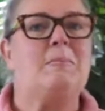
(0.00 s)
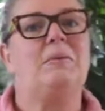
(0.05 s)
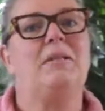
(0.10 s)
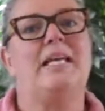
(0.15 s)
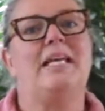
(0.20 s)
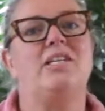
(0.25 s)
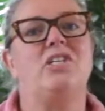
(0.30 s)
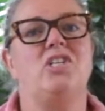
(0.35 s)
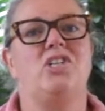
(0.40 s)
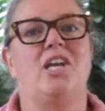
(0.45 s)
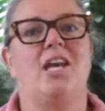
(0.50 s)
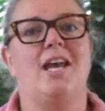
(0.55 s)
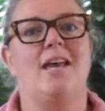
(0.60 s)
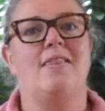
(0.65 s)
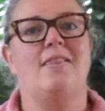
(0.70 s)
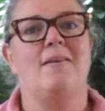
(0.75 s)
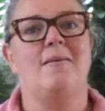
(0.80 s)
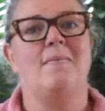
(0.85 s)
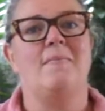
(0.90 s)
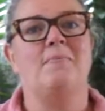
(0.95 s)
Please share
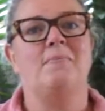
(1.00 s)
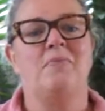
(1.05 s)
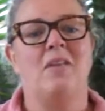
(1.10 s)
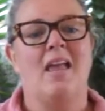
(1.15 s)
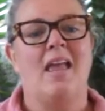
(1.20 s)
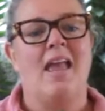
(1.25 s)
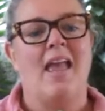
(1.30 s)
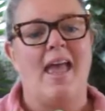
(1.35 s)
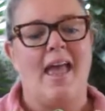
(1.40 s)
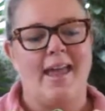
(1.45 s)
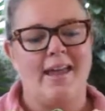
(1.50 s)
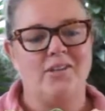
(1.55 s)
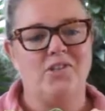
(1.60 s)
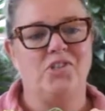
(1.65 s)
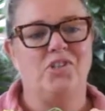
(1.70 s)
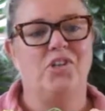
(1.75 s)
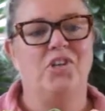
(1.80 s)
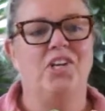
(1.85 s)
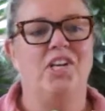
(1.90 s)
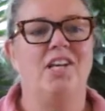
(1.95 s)
them and
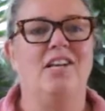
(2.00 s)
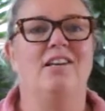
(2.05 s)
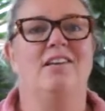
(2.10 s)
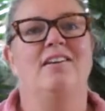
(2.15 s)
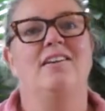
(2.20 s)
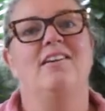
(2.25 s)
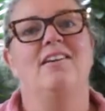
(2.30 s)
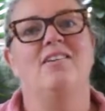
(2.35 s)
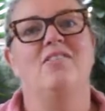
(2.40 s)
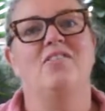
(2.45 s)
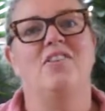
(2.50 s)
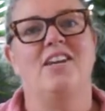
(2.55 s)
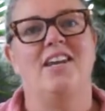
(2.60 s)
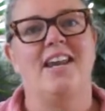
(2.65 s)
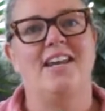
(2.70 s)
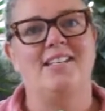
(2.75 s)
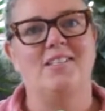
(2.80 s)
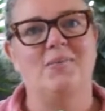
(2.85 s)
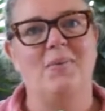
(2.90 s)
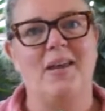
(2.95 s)
tune in for
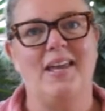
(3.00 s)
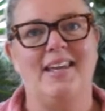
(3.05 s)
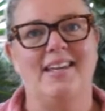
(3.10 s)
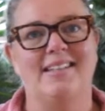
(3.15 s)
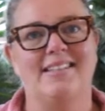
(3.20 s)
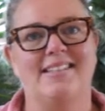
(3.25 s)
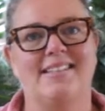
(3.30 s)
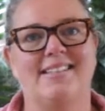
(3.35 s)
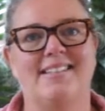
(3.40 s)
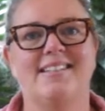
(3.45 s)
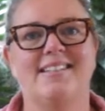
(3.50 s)
next week's